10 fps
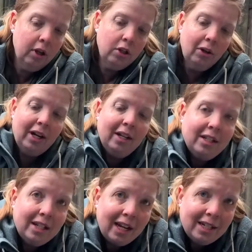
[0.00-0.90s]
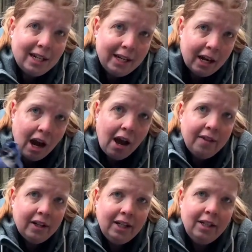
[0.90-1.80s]
so that is nicely
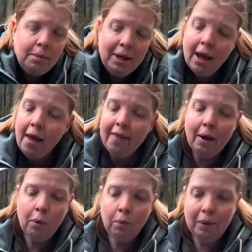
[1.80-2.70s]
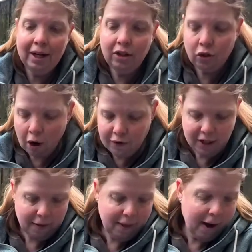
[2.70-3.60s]
underneath me. There won't be any
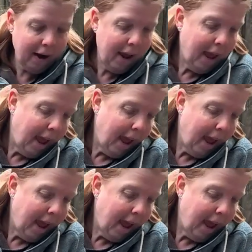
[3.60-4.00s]
drafts in there.